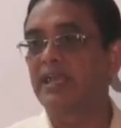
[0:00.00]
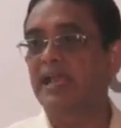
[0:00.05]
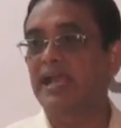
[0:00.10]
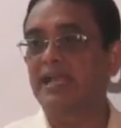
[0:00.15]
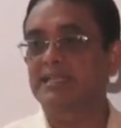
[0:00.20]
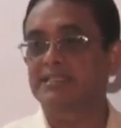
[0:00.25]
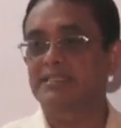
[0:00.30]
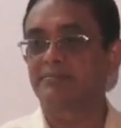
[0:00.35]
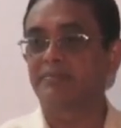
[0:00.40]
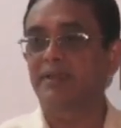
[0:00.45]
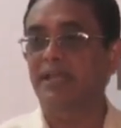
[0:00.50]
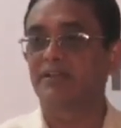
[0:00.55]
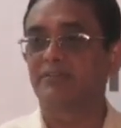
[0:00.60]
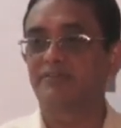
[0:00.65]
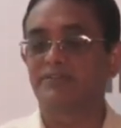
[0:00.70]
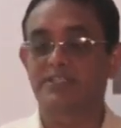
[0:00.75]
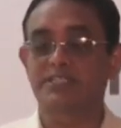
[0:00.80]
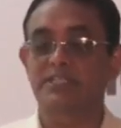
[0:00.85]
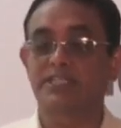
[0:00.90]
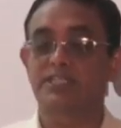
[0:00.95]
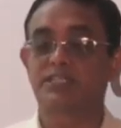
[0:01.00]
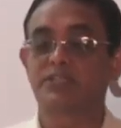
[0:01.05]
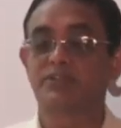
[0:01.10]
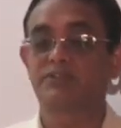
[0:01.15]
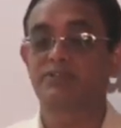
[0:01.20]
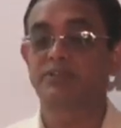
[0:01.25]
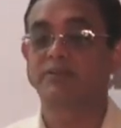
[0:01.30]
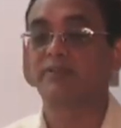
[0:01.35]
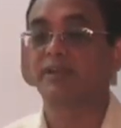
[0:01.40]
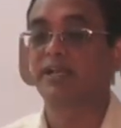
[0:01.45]
as a manifestation of
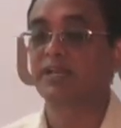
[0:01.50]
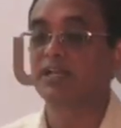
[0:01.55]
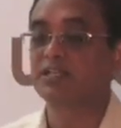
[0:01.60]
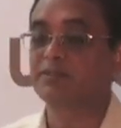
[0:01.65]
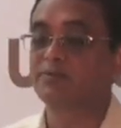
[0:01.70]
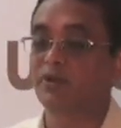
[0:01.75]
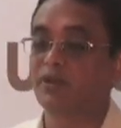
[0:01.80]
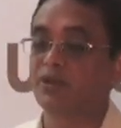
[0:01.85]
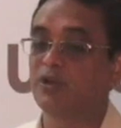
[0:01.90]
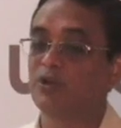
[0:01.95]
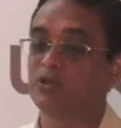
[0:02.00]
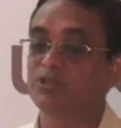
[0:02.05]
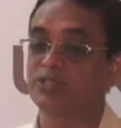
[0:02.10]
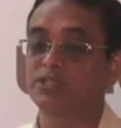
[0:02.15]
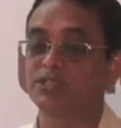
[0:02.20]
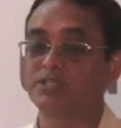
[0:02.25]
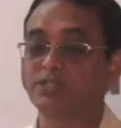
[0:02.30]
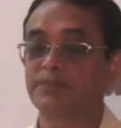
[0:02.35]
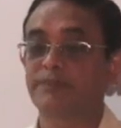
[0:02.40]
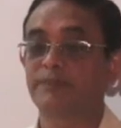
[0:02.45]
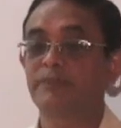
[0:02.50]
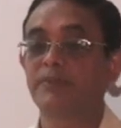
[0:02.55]
cervical spondylosis.